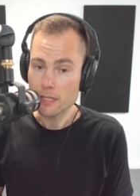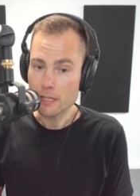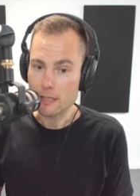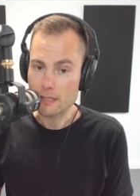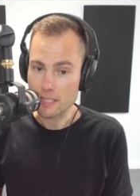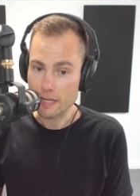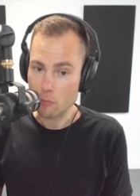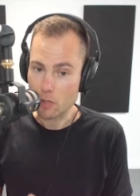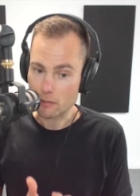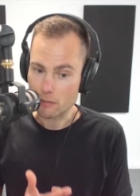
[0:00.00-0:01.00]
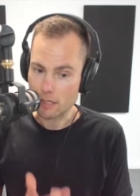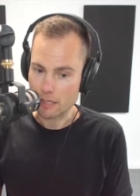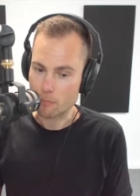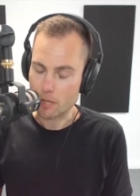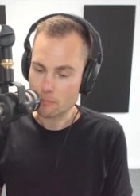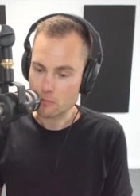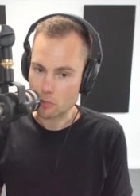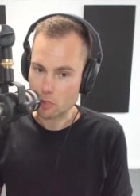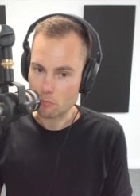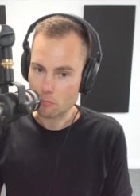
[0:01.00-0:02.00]
The second one that come up, so
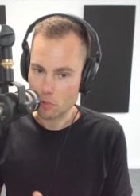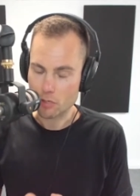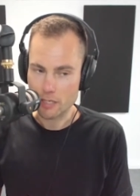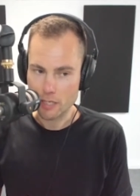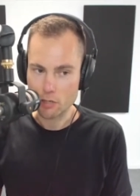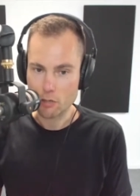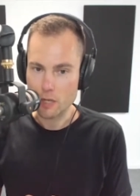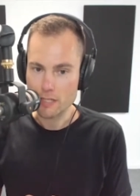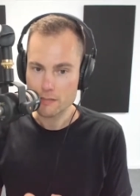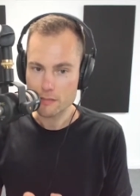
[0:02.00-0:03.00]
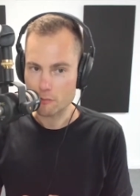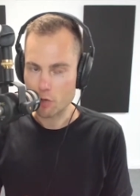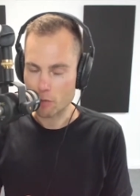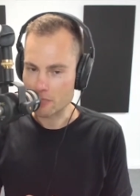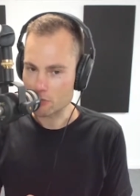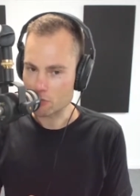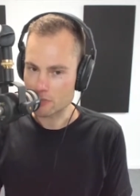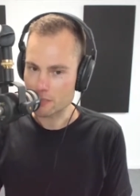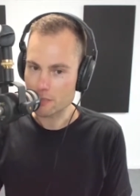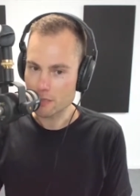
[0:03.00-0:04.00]
you know, here, here at once, you've got me
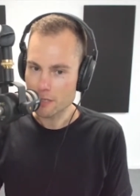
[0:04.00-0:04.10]
interested.